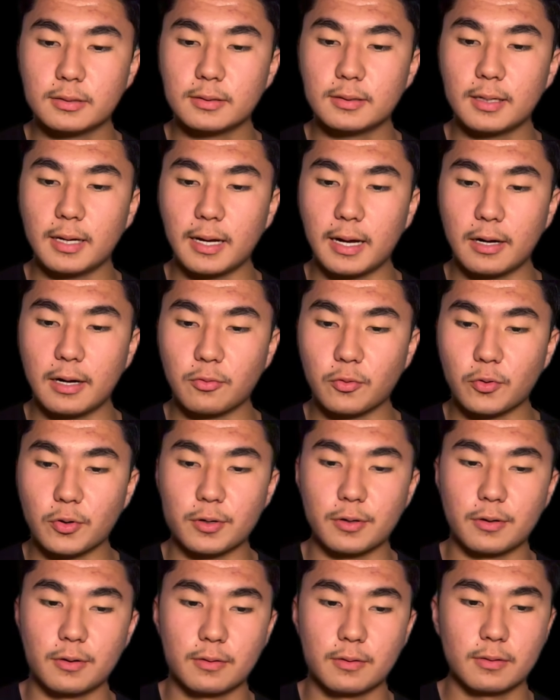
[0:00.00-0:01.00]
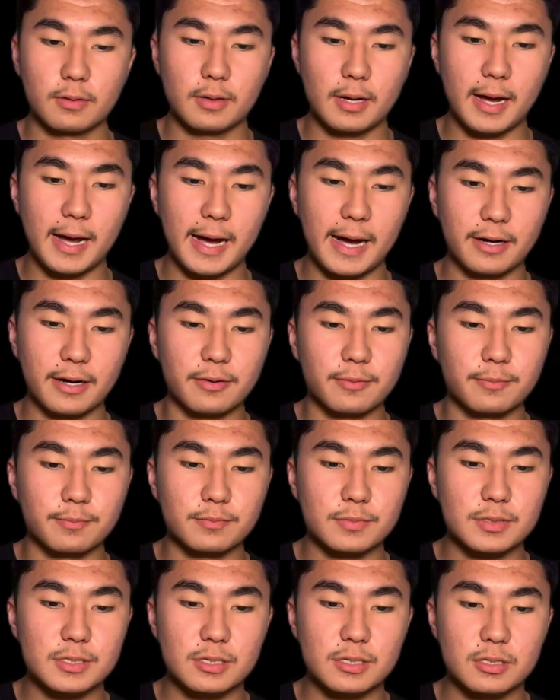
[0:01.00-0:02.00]
our
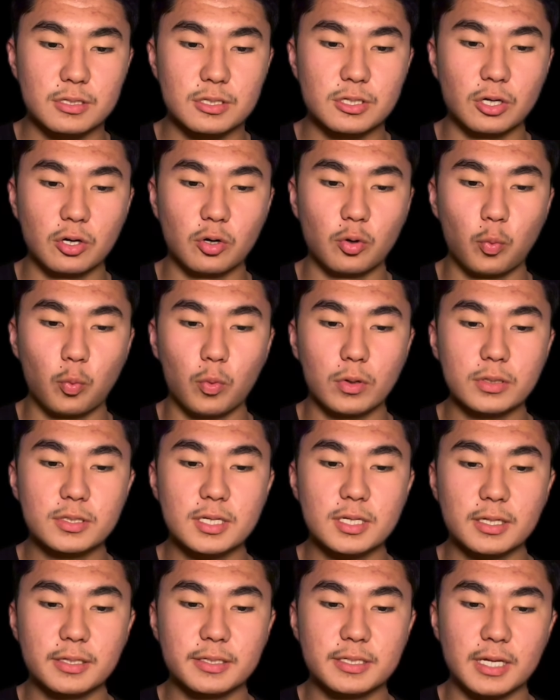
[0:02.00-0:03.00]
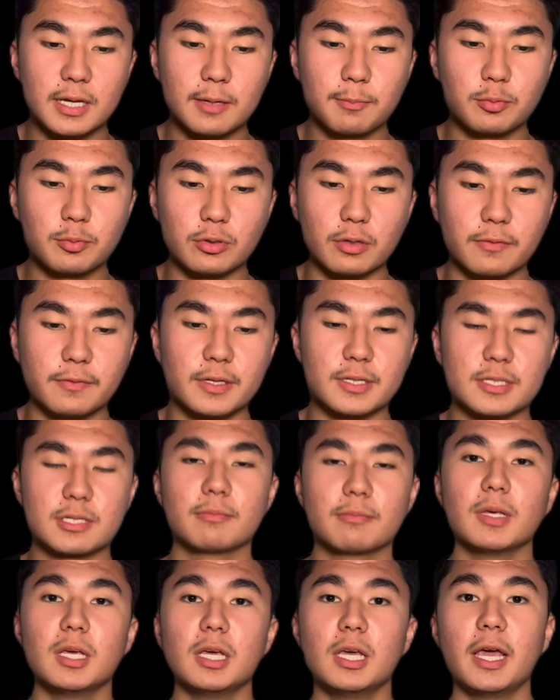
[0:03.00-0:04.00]
atoms. So what's an example of this?
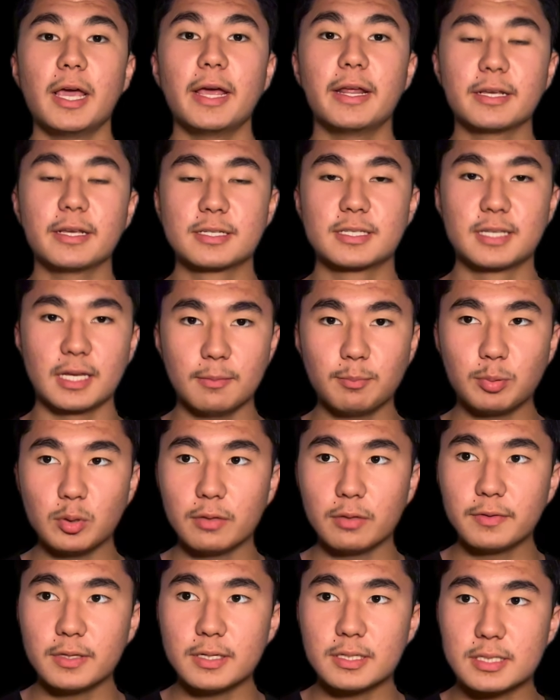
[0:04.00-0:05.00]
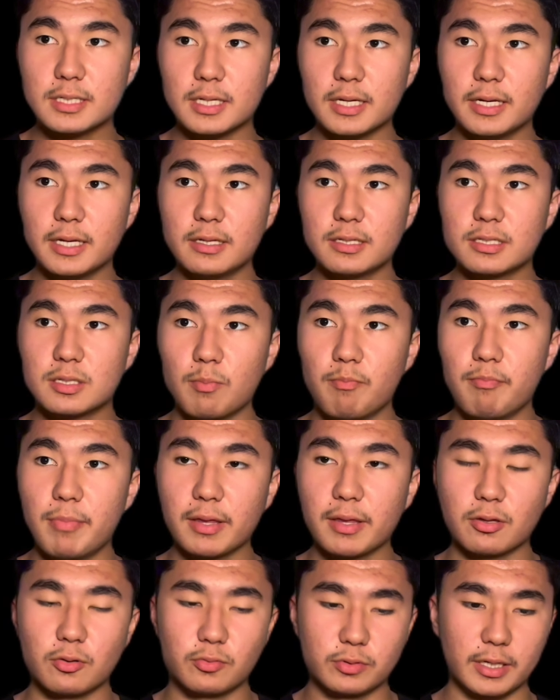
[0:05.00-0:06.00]
An example of this is
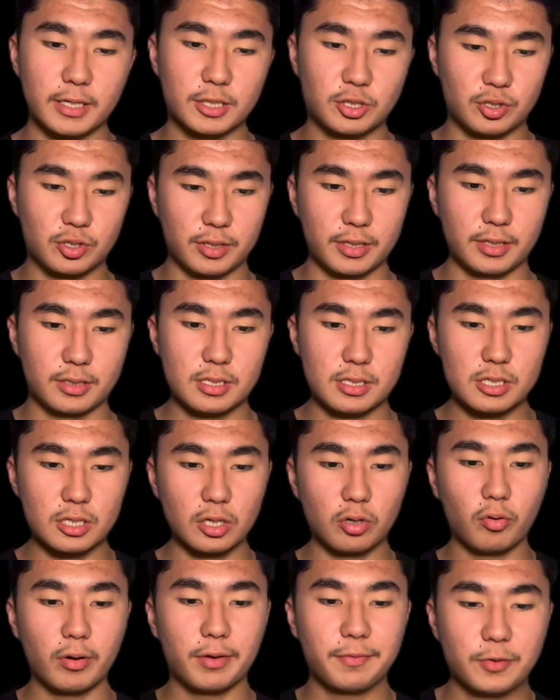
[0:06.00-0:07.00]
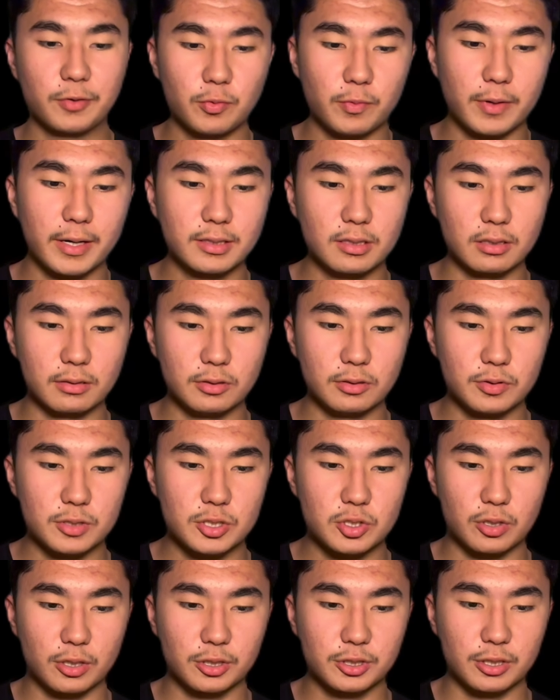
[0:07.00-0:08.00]
methyl nitrate. So if we write the Lewis
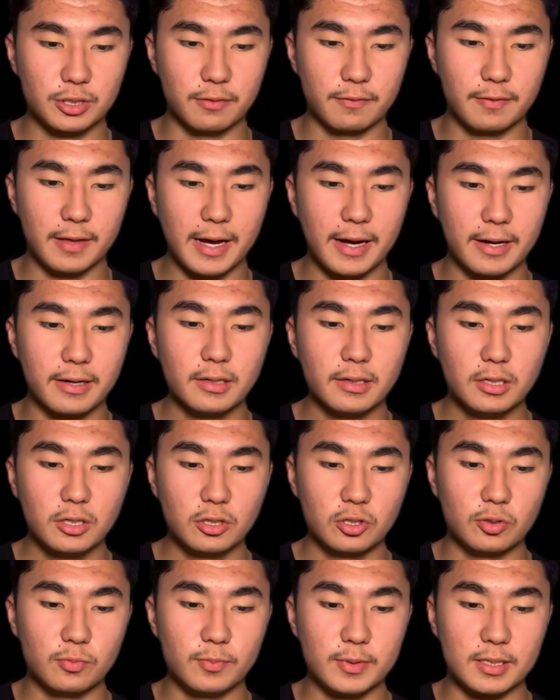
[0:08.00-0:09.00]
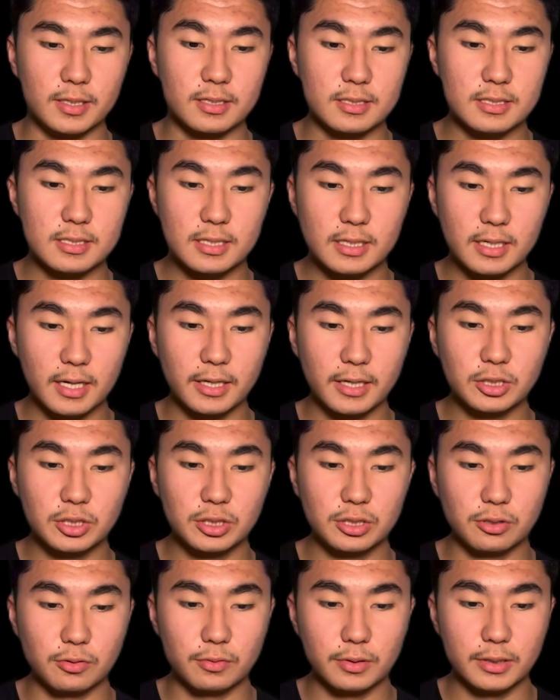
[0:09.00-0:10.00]
structure of that, it'd be
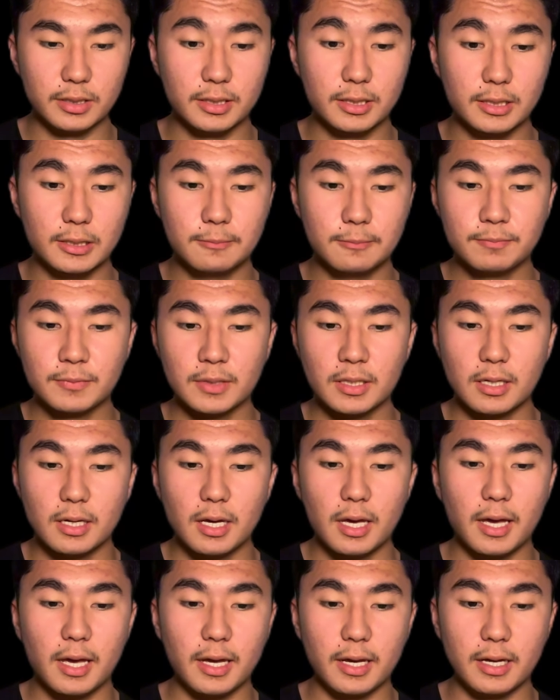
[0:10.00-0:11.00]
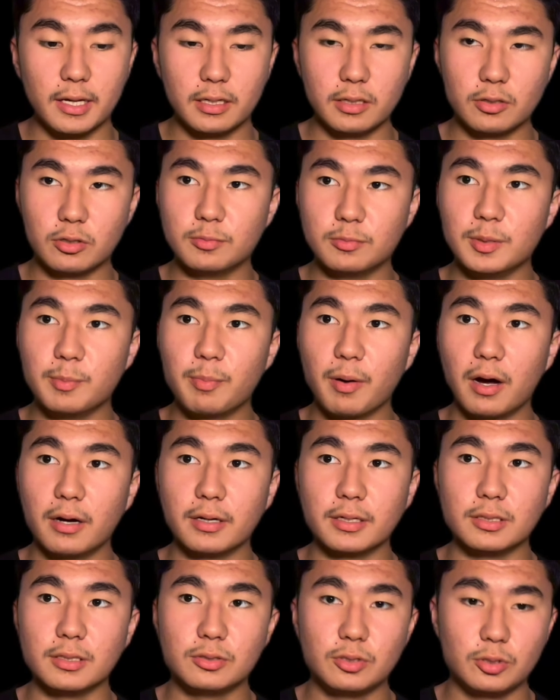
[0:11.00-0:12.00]
CH3, and it would be
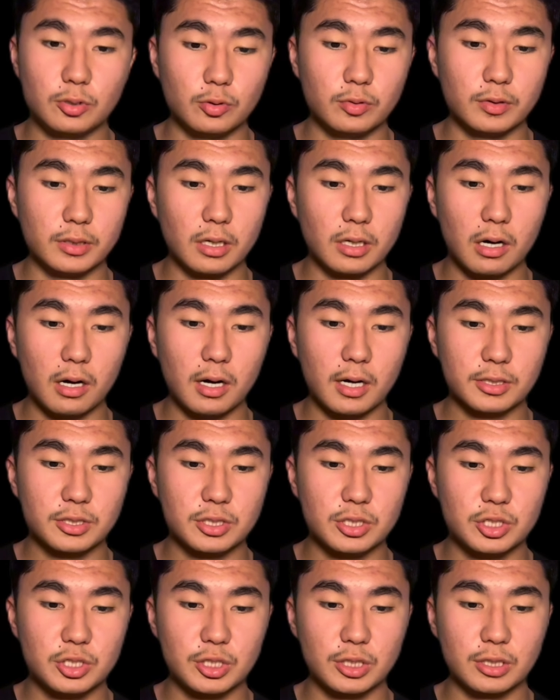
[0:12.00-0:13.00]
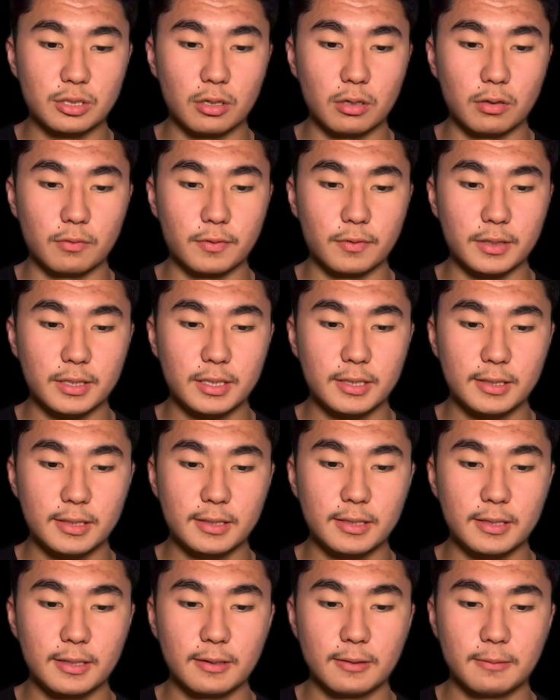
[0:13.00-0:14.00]
bonded to an oxygen over
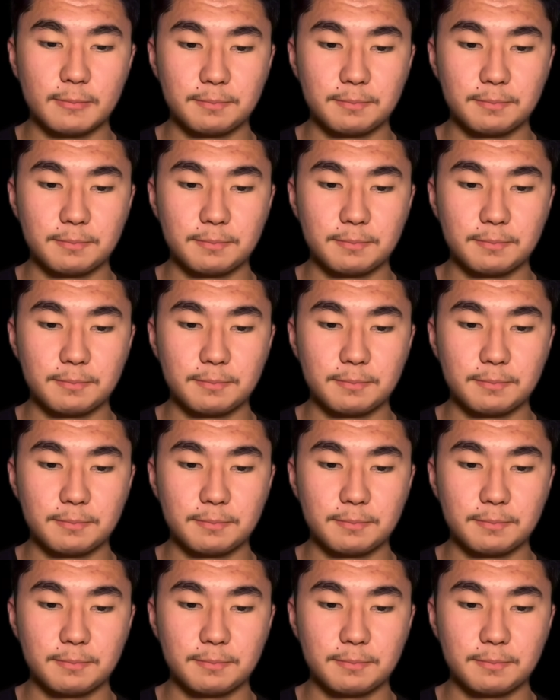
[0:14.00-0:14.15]
here